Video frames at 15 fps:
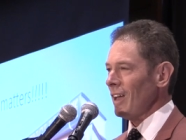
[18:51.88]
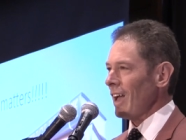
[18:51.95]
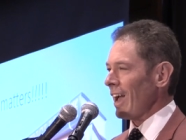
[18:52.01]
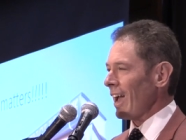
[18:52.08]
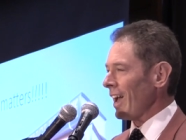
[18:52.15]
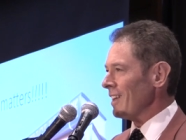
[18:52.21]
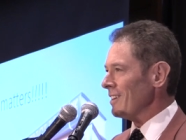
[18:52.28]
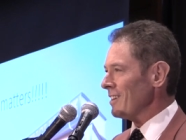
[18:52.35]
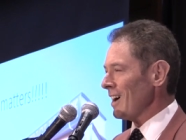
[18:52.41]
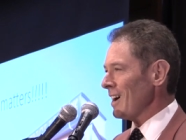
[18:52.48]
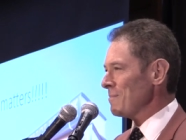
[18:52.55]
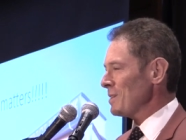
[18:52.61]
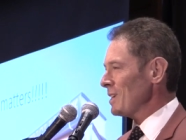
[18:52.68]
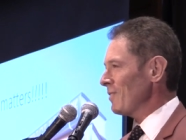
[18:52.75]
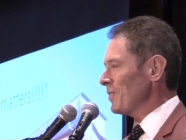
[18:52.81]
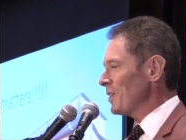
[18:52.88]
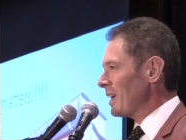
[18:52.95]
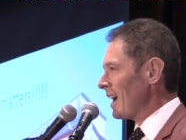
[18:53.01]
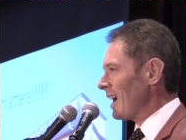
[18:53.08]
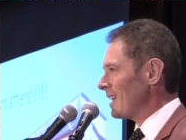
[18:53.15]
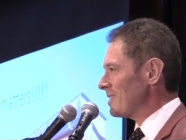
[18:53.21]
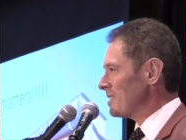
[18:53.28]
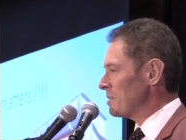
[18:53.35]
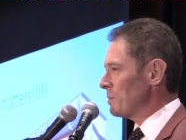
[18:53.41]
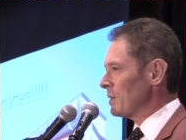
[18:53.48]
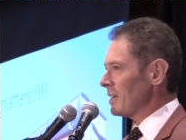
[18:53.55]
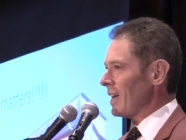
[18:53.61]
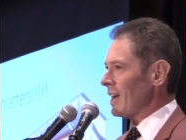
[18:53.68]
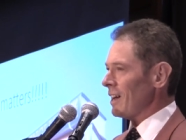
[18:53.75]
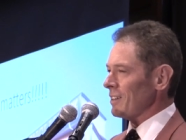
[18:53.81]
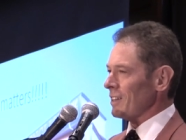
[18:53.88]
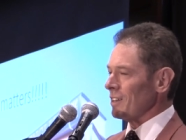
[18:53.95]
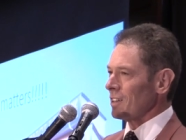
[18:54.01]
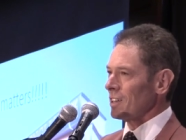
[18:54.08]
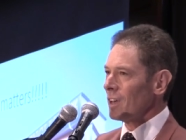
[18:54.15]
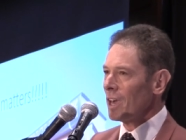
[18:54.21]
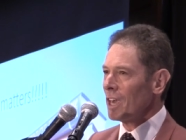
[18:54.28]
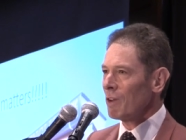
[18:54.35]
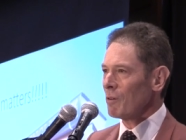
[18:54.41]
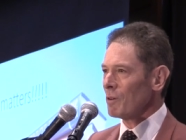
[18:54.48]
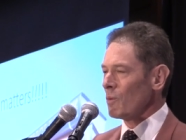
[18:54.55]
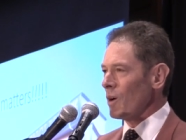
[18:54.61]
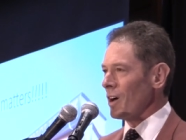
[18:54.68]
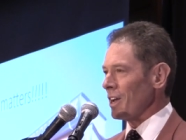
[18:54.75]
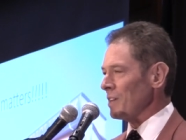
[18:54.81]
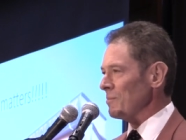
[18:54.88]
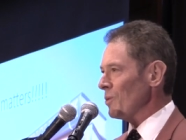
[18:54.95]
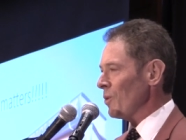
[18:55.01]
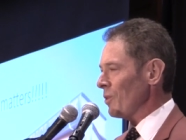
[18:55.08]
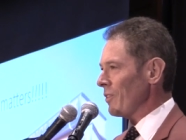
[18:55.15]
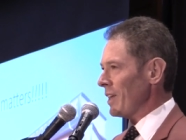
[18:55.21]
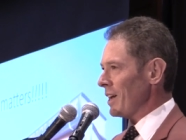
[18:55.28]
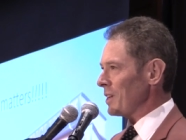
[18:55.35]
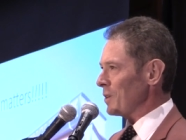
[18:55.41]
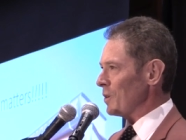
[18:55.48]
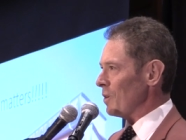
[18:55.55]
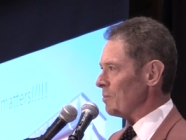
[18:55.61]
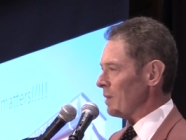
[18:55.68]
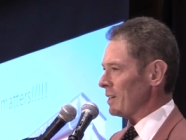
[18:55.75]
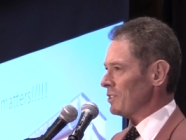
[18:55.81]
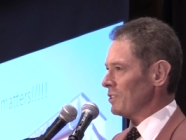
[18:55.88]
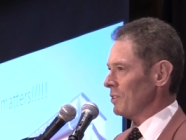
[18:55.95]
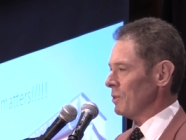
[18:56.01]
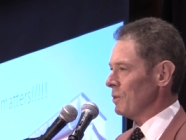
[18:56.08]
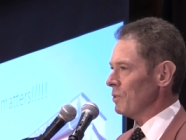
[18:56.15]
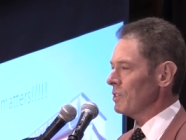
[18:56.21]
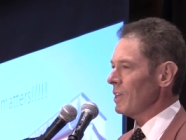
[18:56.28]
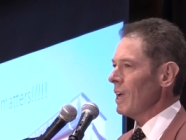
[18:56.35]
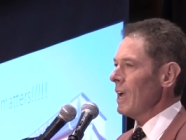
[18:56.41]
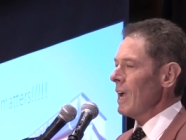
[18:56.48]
And um, if you can't spit it out in a coherent way and more than that, you're not much use.